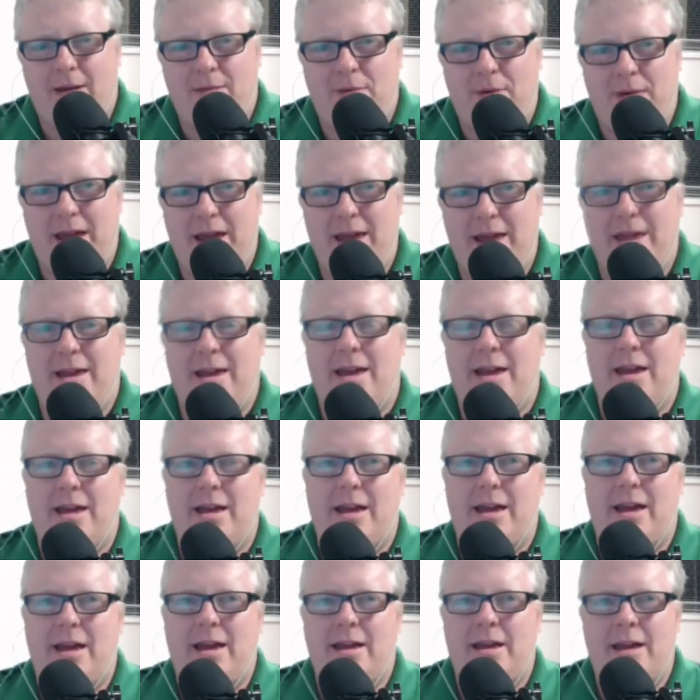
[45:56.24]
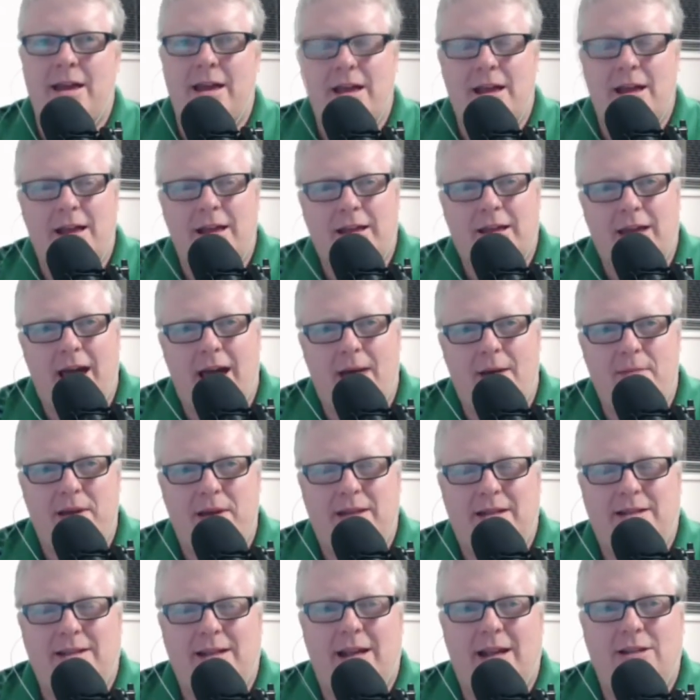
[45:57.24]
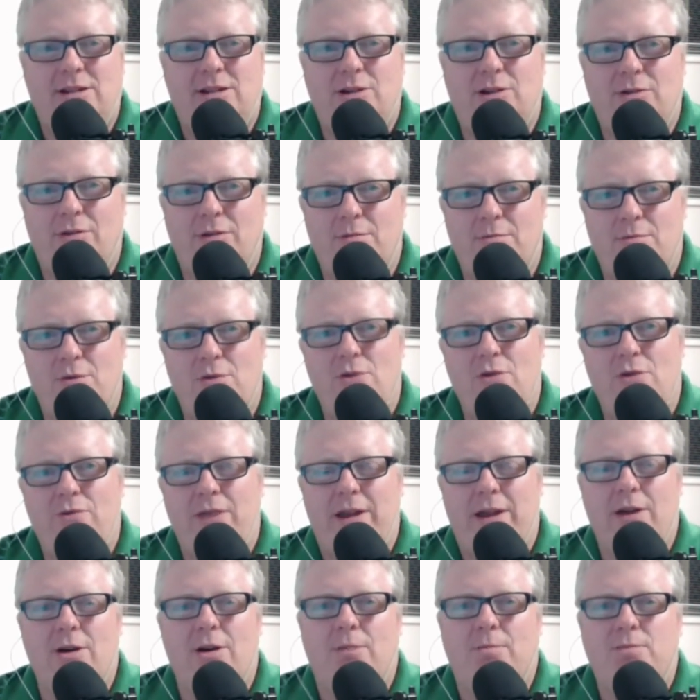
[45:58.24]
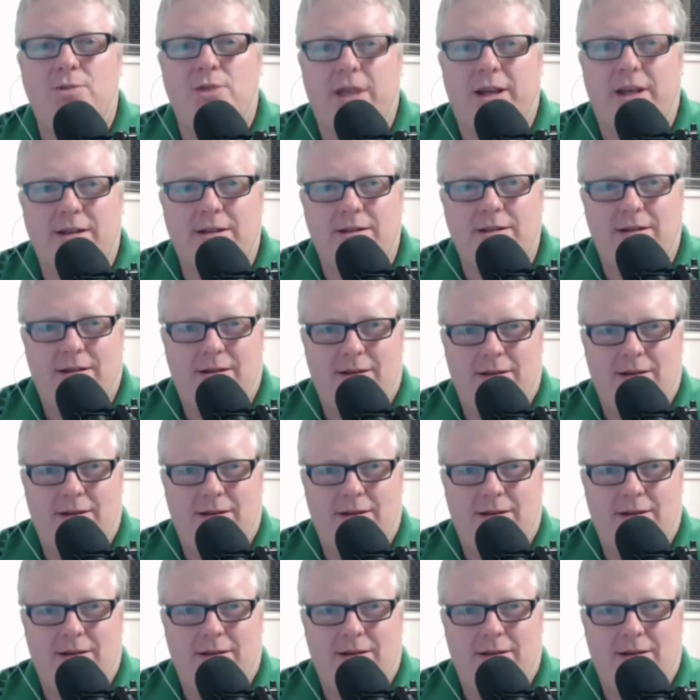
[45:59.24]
be attached to a moving object.